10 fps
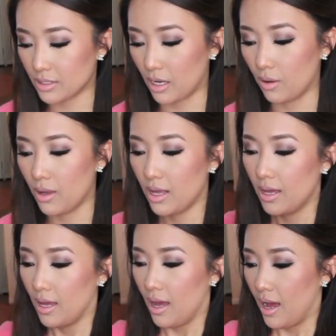So
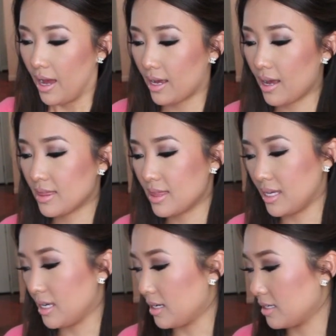I got
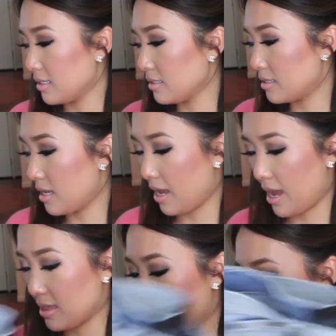these and